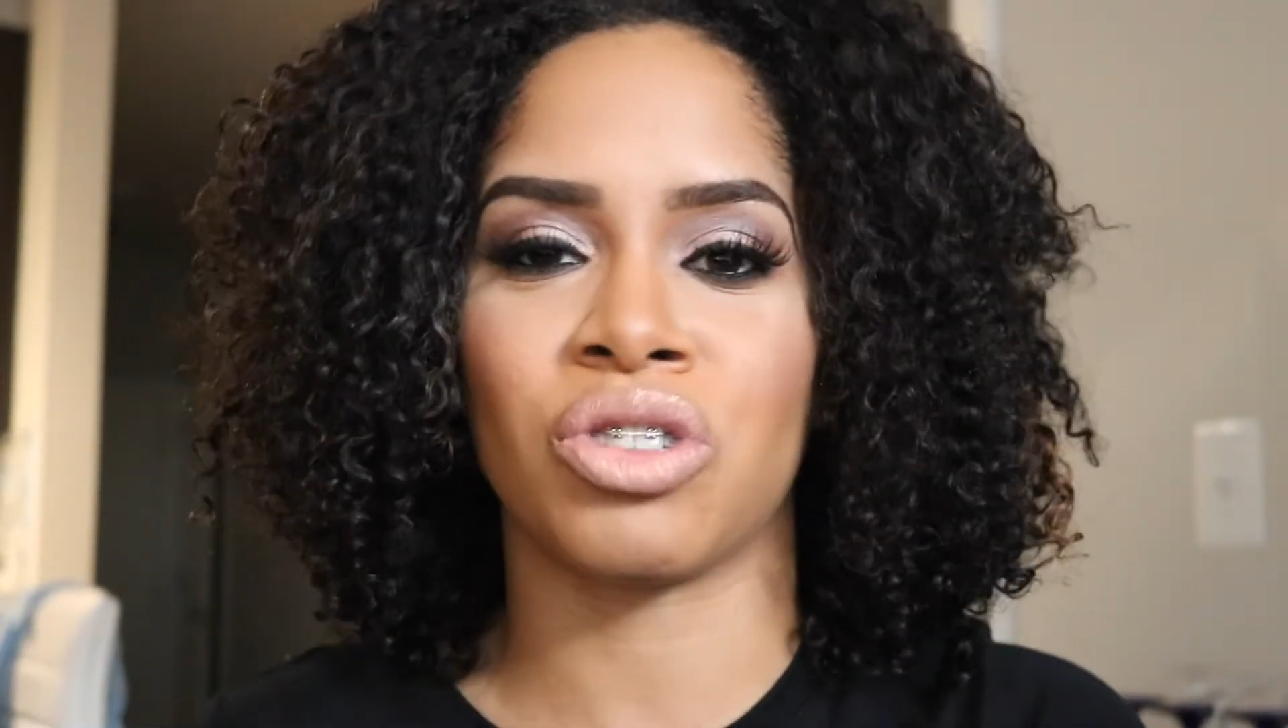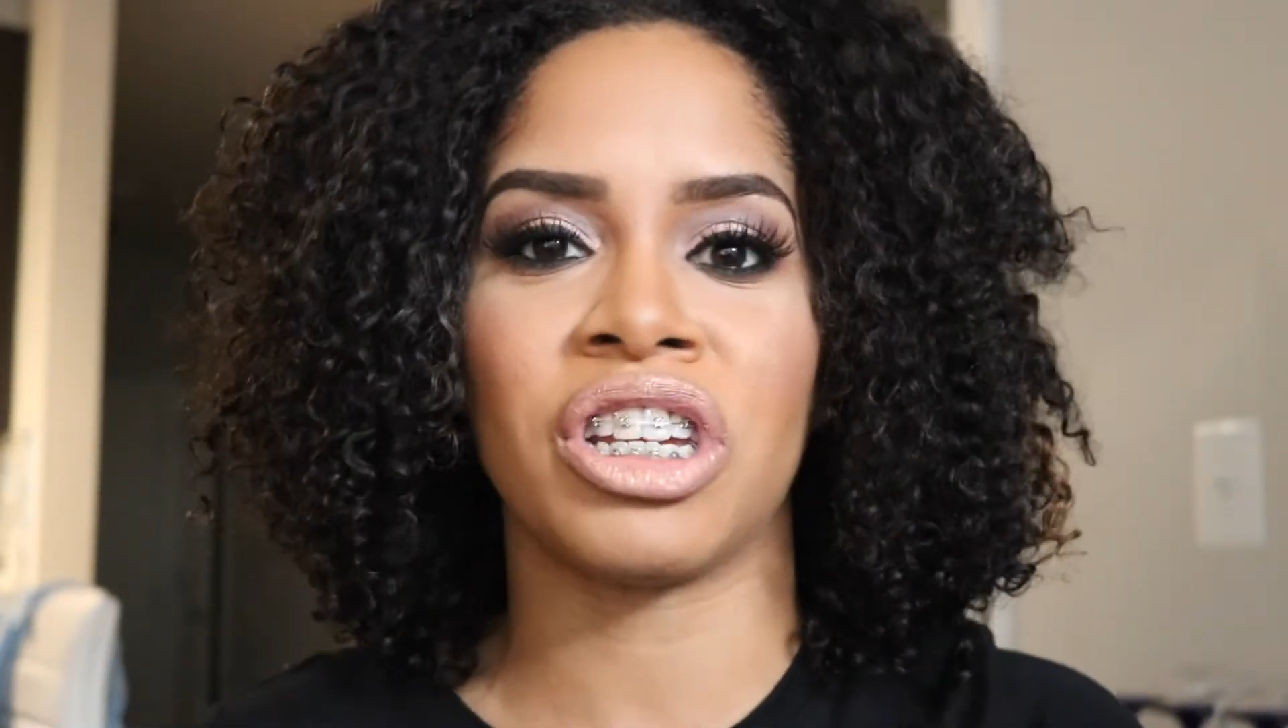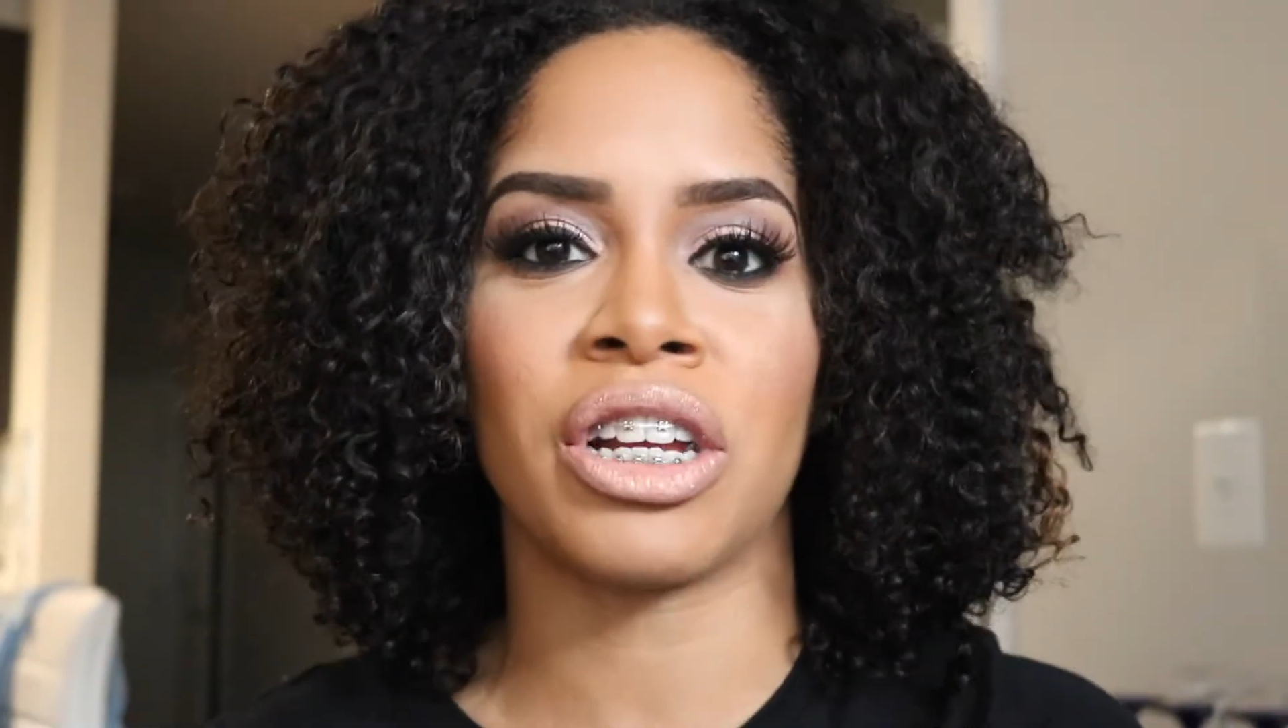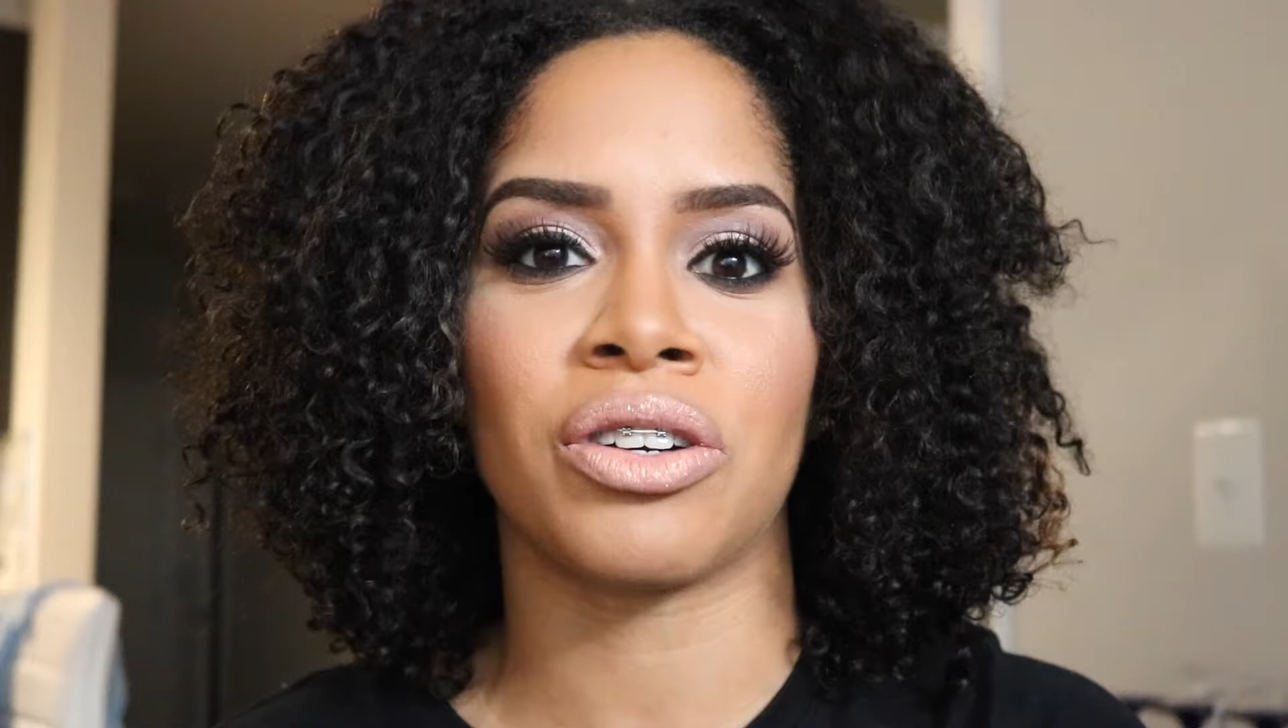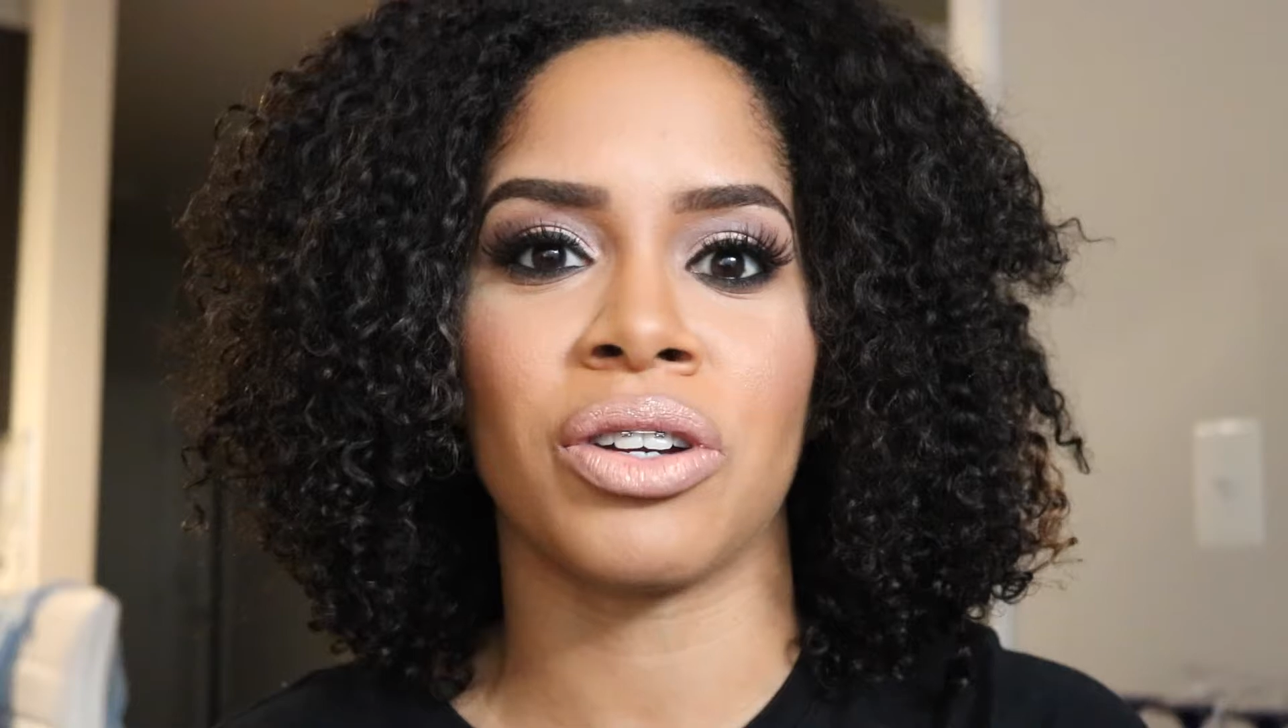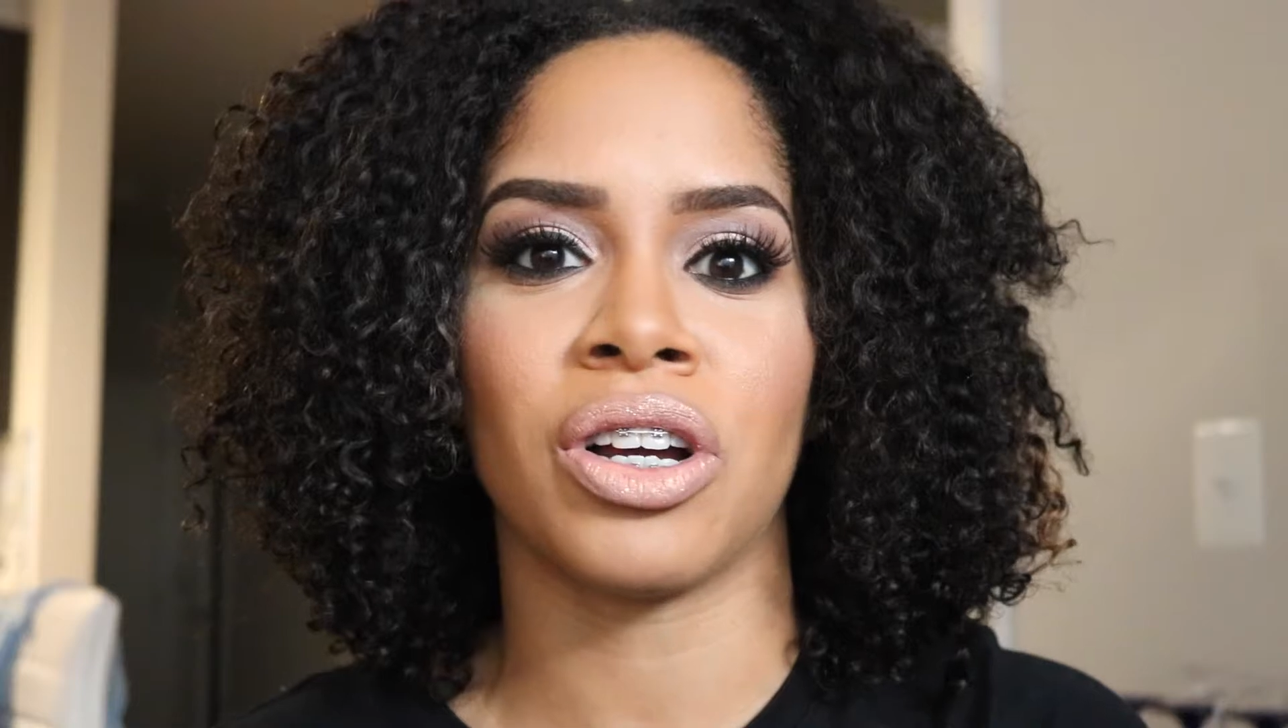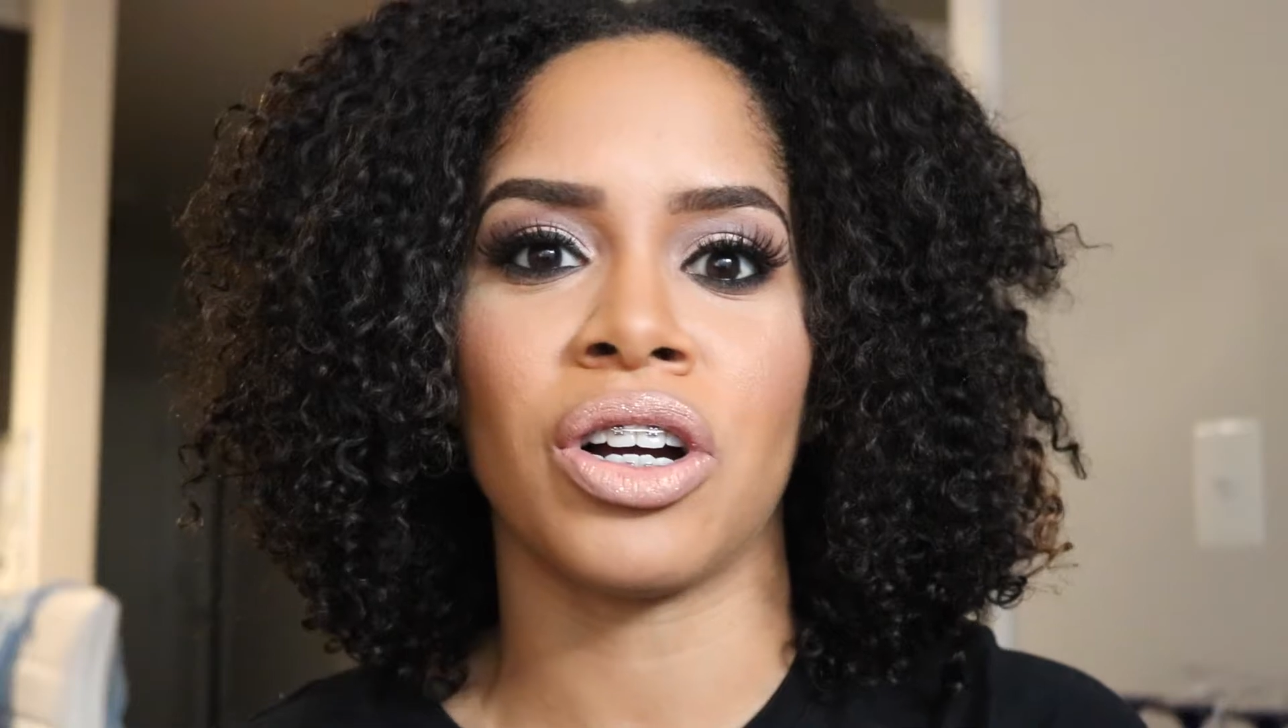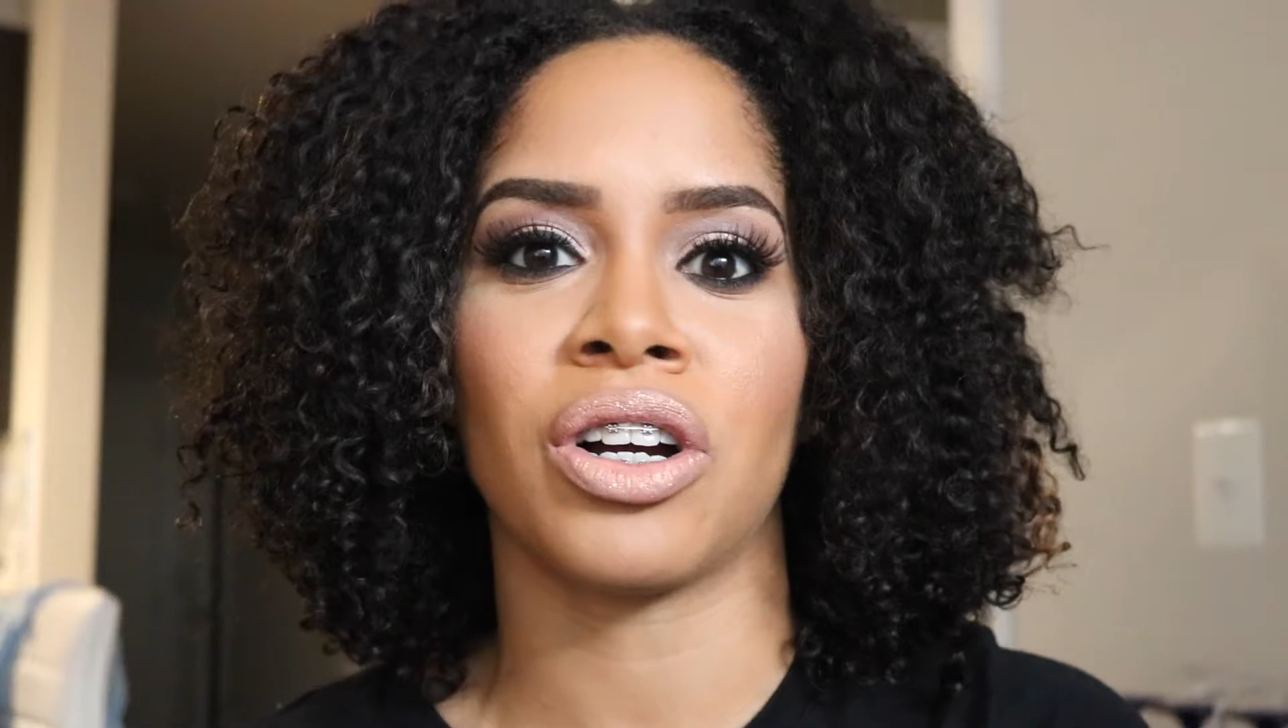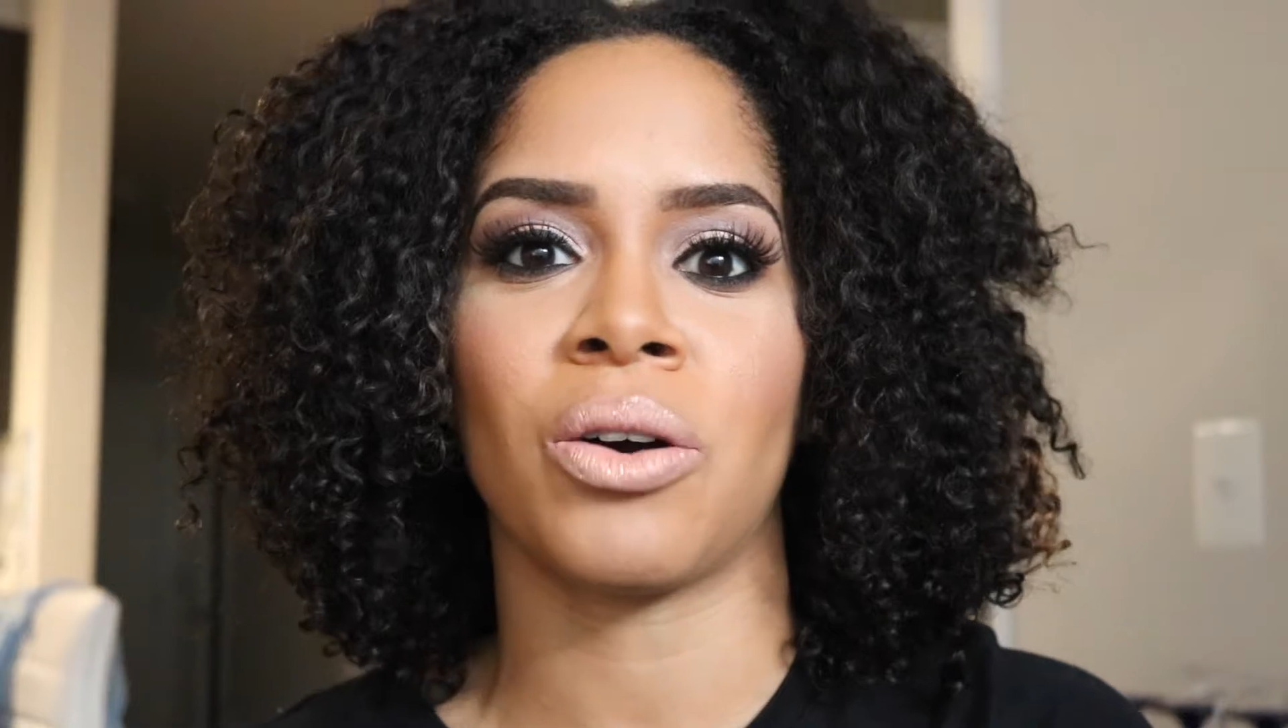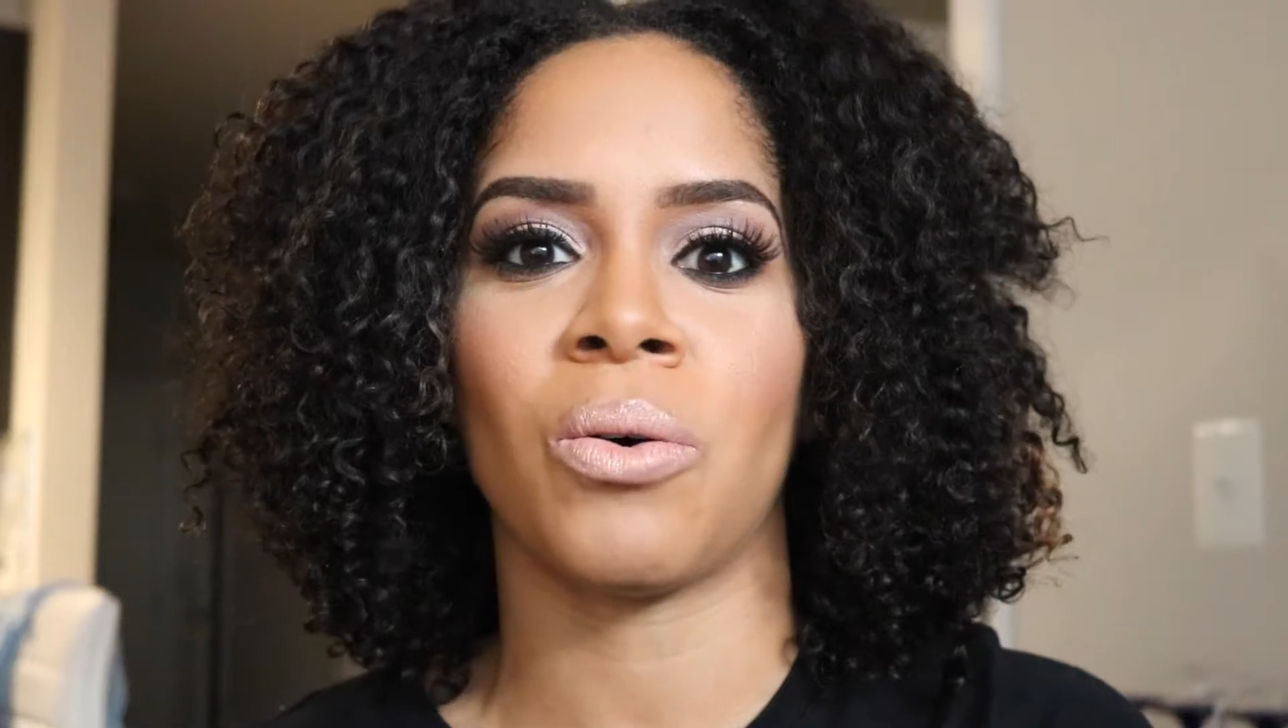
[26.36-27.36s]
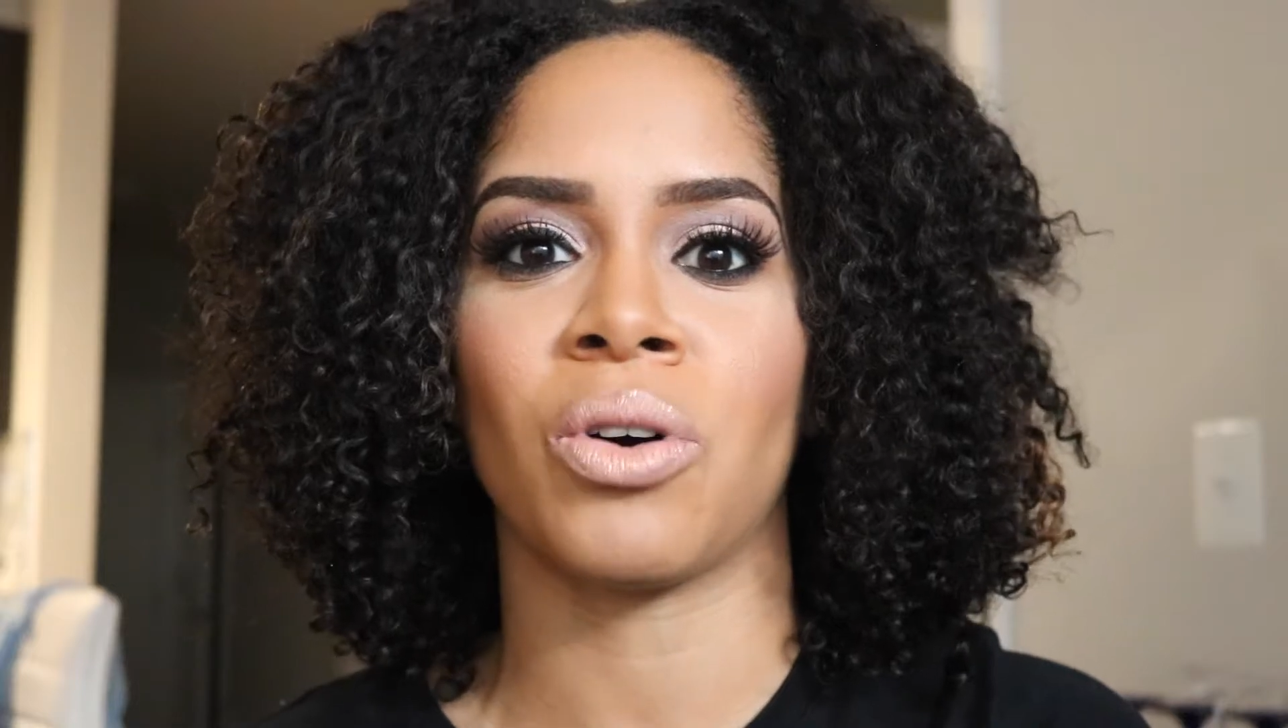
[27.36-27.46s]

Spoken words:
dinner look,